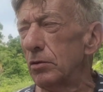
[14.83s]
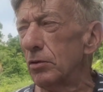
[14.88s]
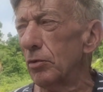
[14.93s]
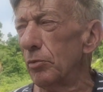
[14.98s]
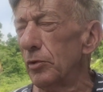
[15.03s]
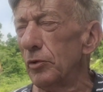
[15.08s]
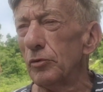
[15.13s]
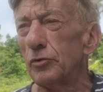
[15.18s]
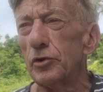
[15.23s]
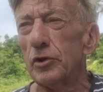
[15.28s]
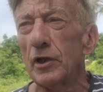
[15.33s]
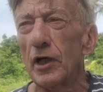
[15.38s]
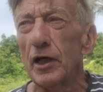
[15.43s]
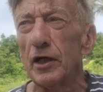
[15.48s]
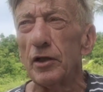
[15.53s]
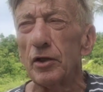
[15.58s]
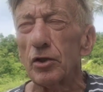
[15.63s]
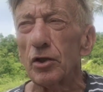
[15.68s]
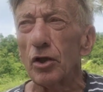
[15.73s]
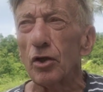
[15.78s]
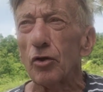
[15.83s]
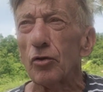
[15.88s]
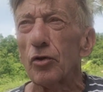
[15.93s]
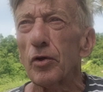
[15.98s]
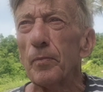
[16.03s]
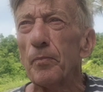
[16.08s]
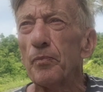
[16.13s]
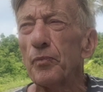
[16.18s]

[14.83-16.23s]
coming up to 9 o'clock.